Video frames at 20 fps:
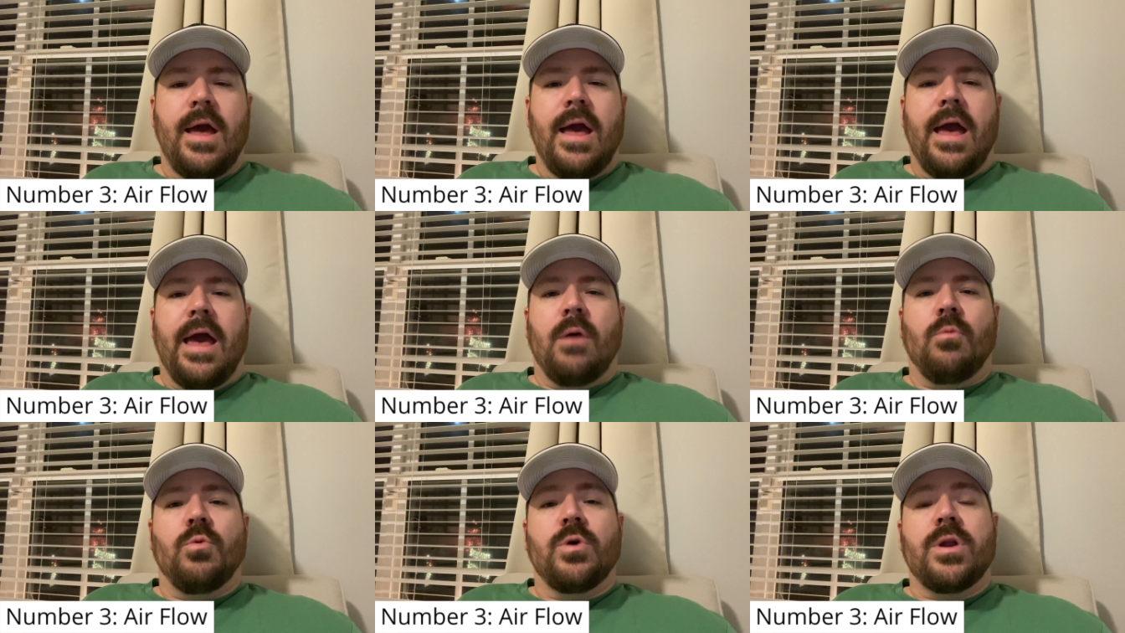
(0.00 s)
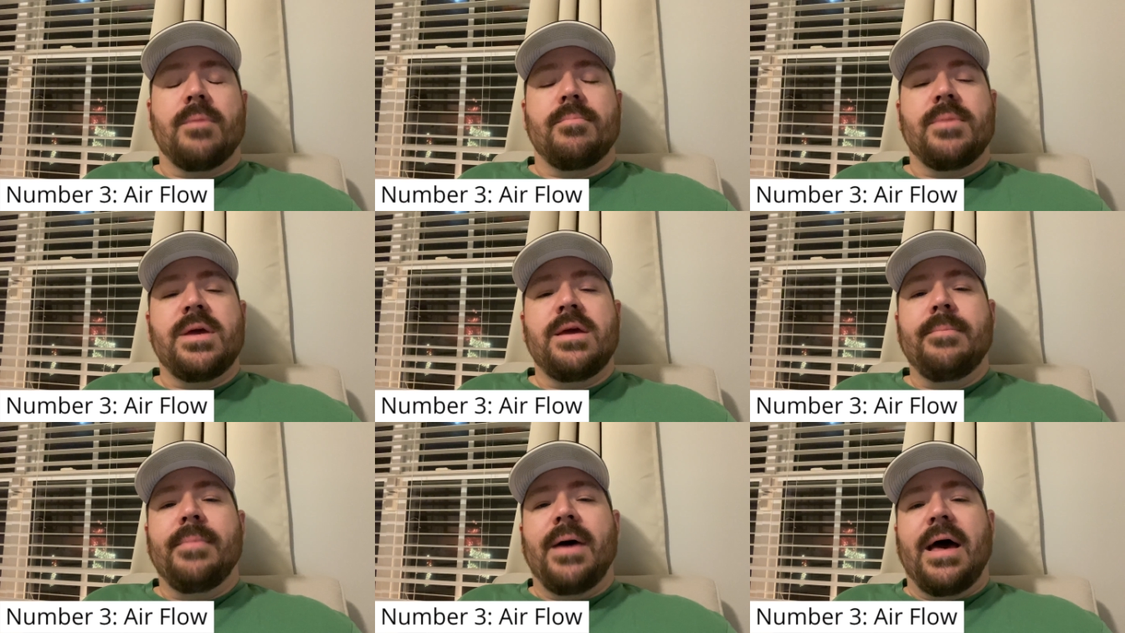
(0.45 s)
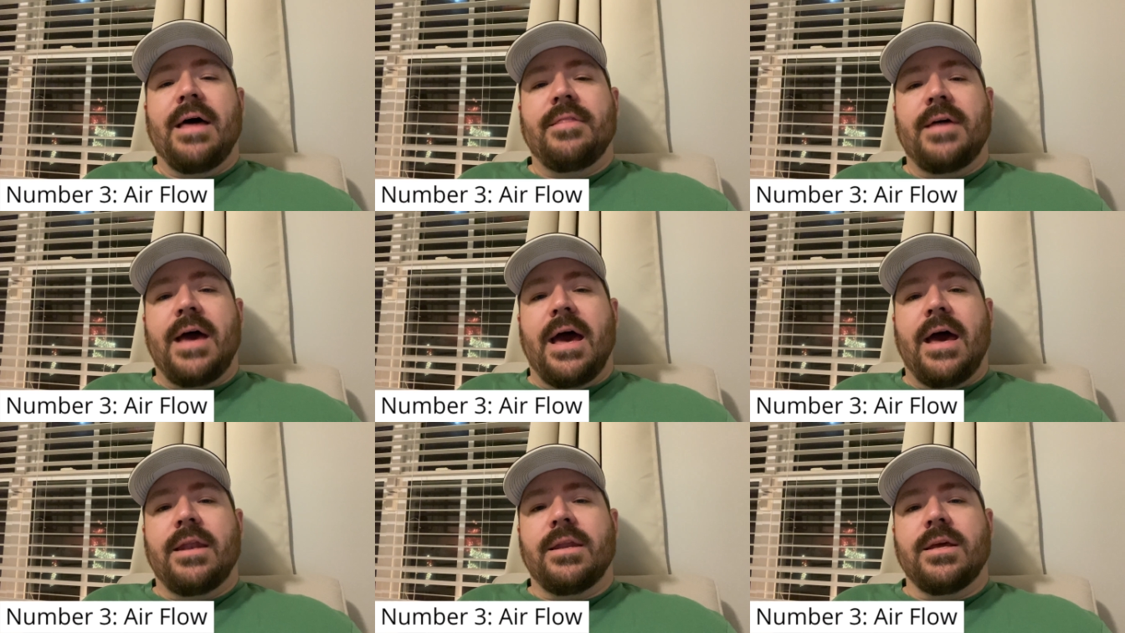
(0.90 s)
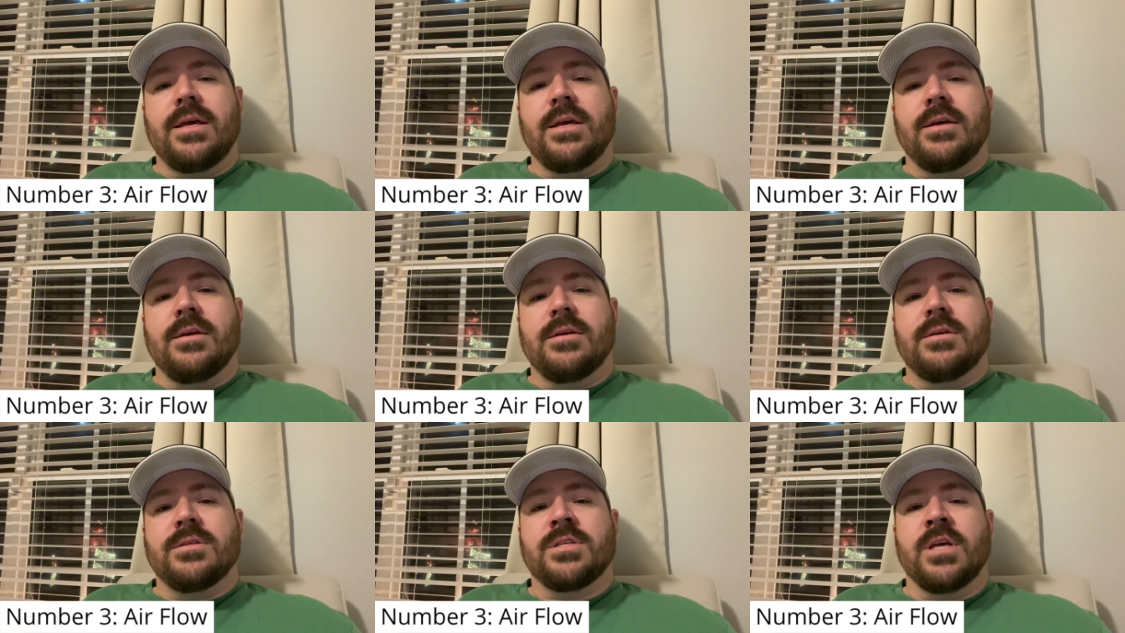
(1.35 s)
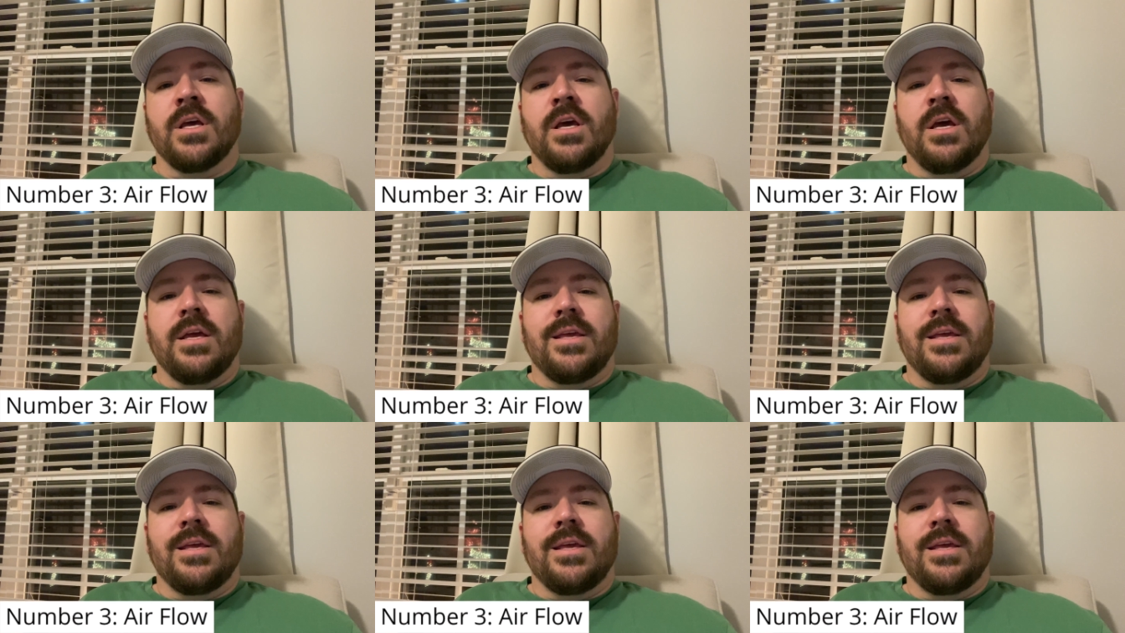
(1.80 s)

And what I mean by that is,